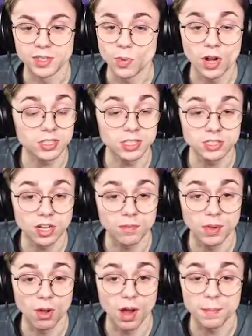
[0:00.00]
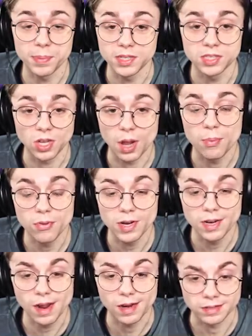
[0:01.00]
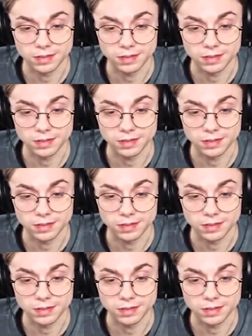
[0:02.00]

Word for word: watching stuff blow up is uh, pretty nice